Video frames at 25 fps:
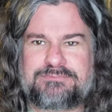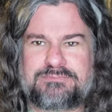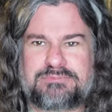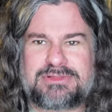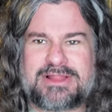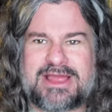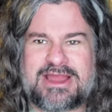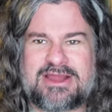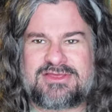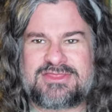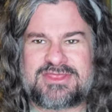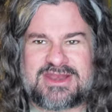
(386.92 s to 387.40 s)

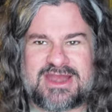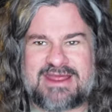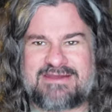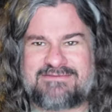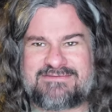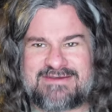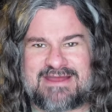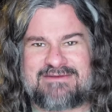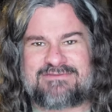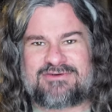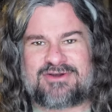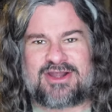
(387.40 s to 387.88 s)
player that
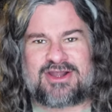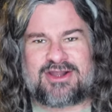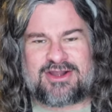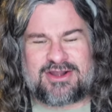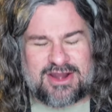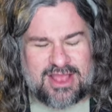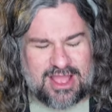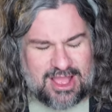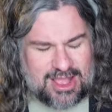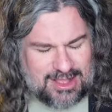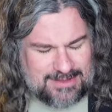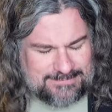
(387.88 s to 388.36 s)
I've
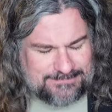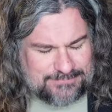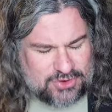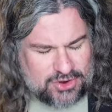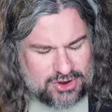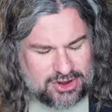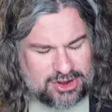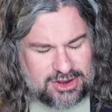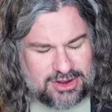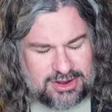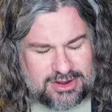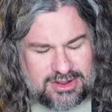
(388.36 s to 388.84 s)
ever
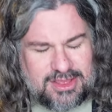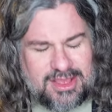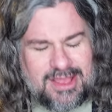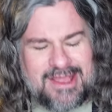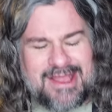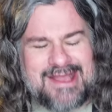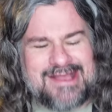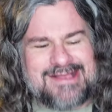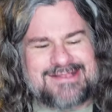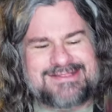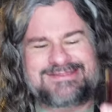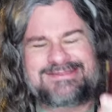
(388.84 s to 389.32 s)
heard.
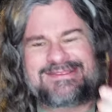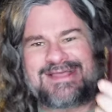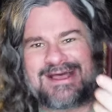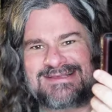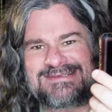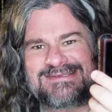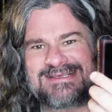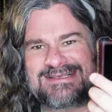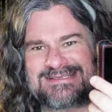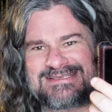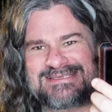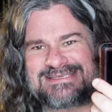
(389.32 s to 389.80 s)

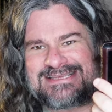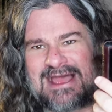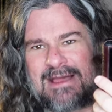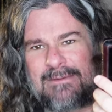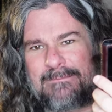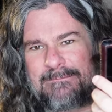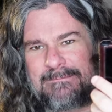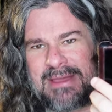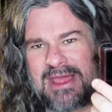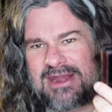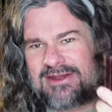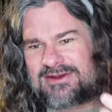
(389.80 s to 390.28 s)
Does it
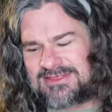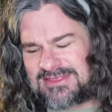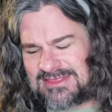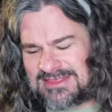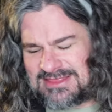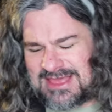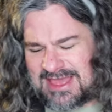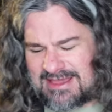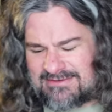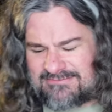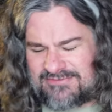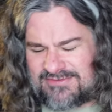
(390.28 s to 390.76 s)
sound better
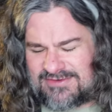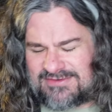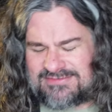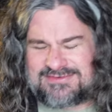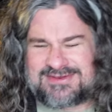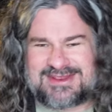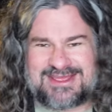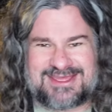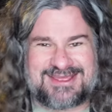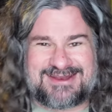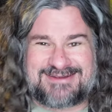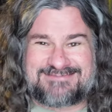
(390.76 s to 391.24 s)
than the
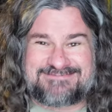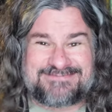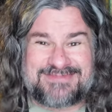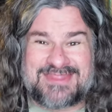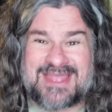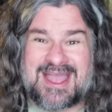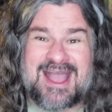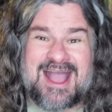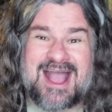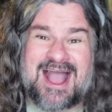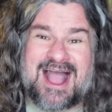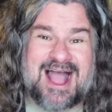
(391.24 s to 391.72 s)
M15?
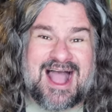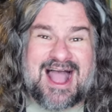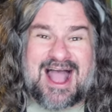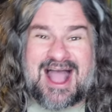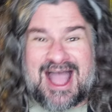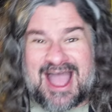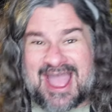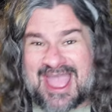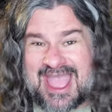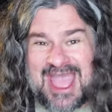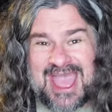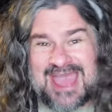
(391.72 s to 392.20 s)

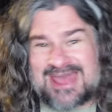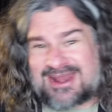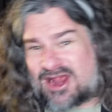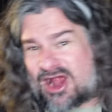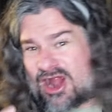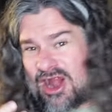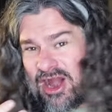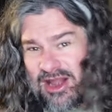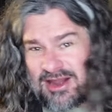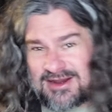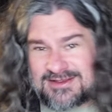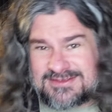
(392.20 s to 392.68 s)
I had a
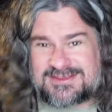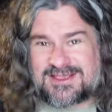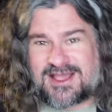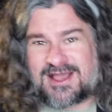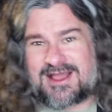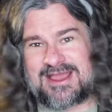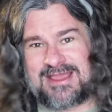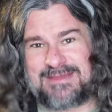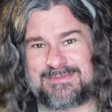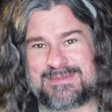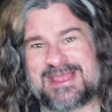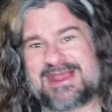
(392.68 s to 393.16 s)
hard
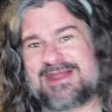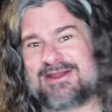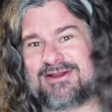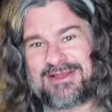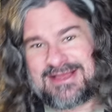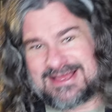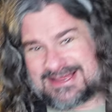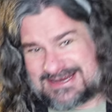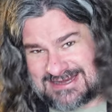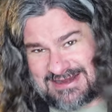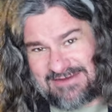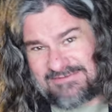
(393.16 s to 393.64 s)
time
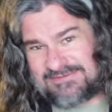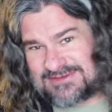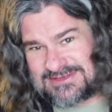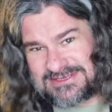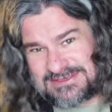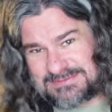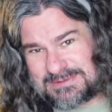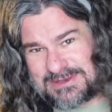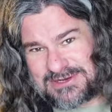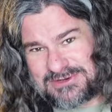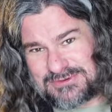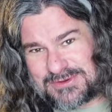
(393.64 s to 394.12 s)
hearing a
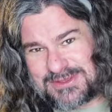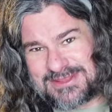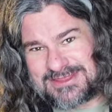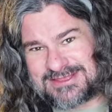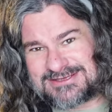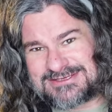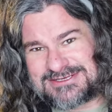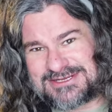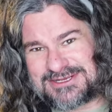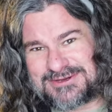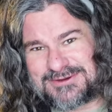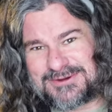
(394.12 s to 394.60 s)
difference between
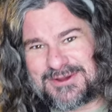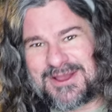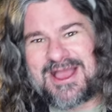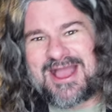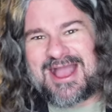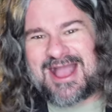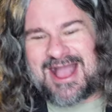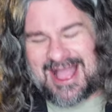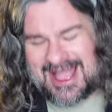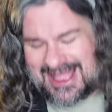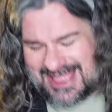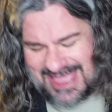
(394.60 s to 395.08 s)
the two.
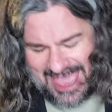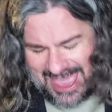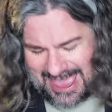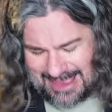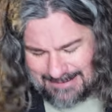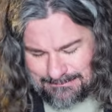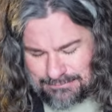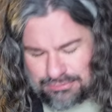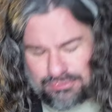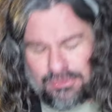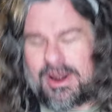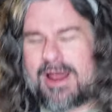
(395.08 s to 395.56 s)
I
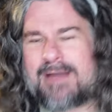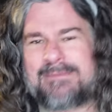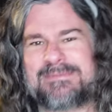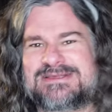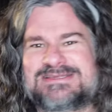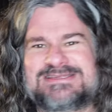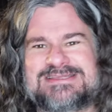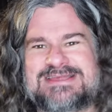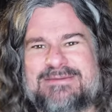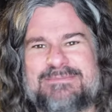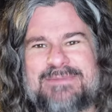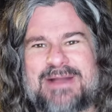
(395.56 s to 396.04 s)
can't
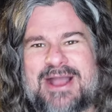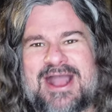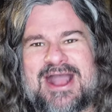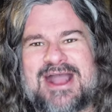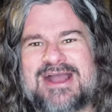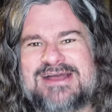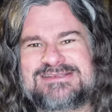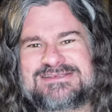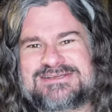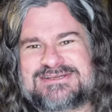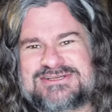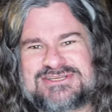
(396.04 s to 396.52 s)
promise that
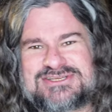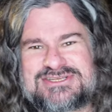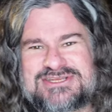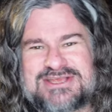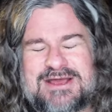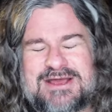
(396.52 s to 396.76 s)
my eyes are,